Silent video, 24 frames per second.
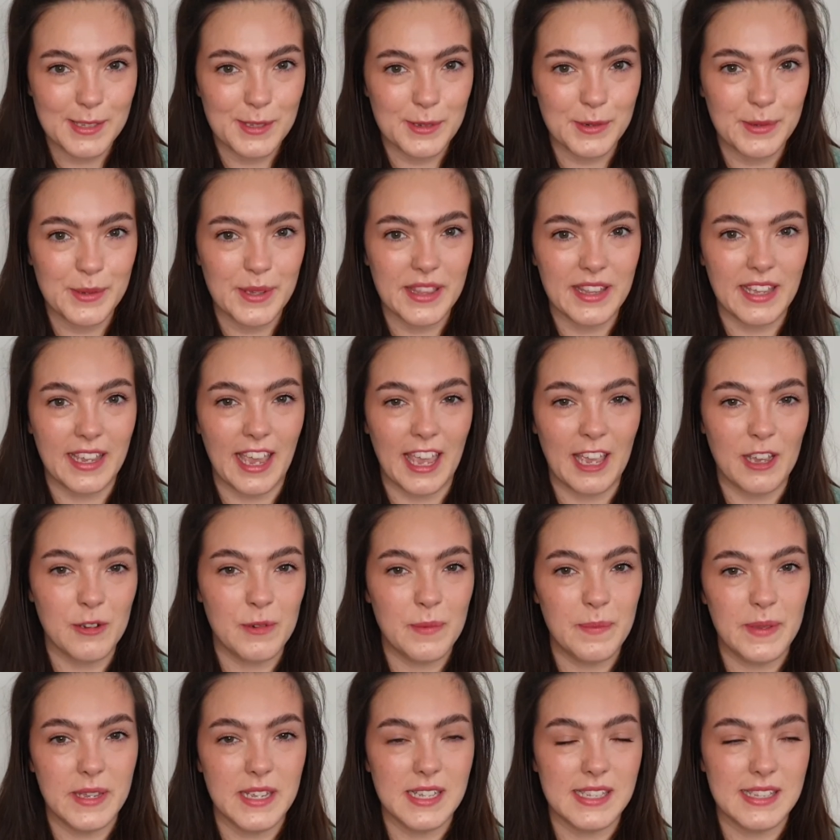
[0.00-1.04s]
So the
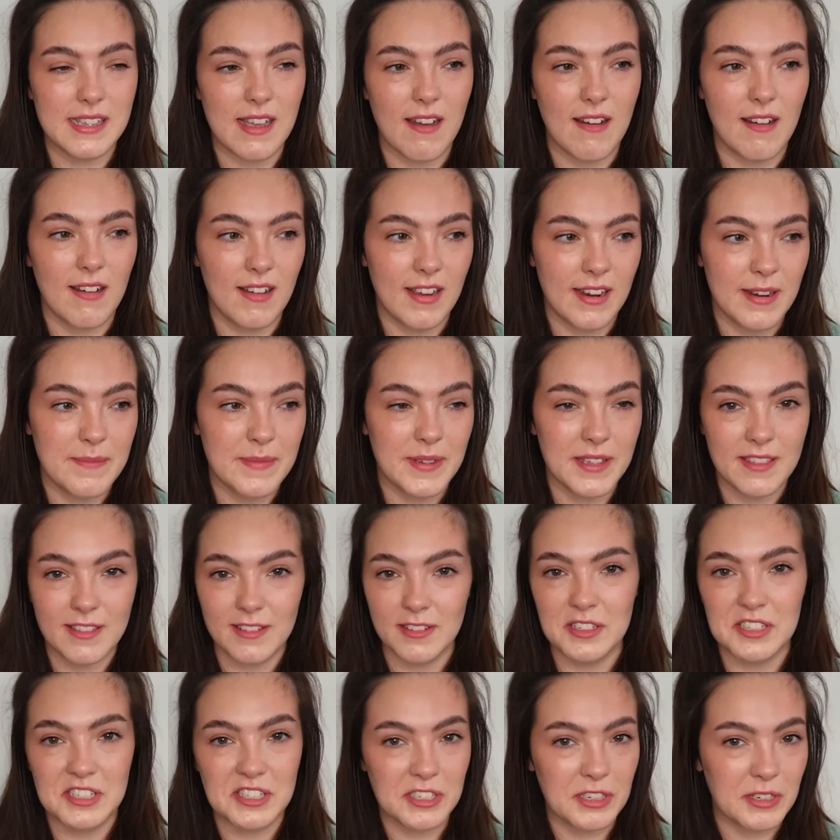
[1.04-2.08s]
Kelpies are
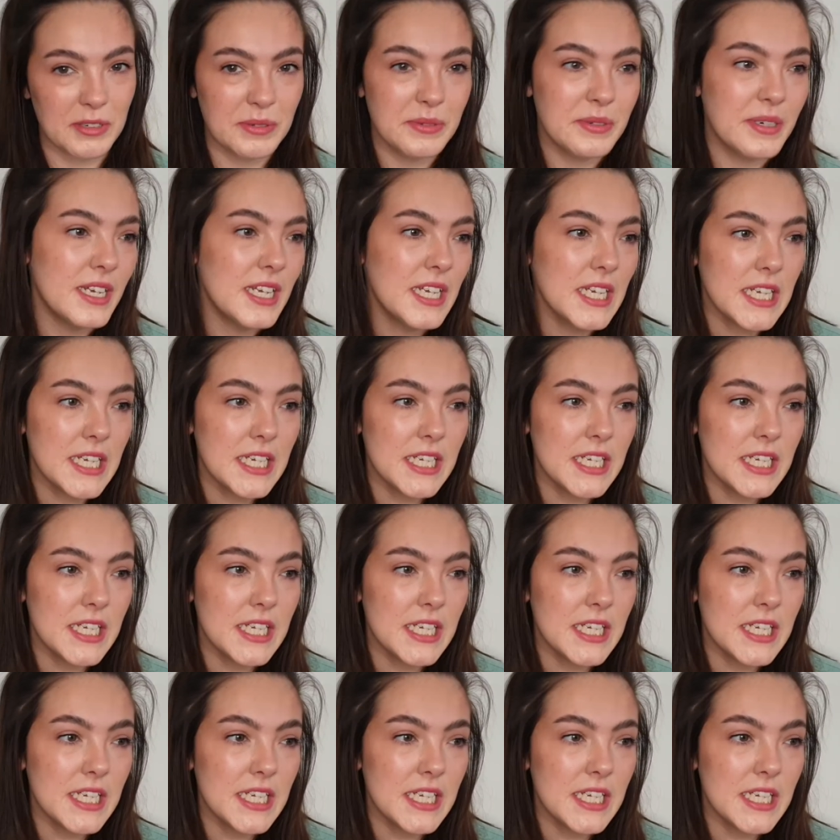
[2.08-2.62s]
mythological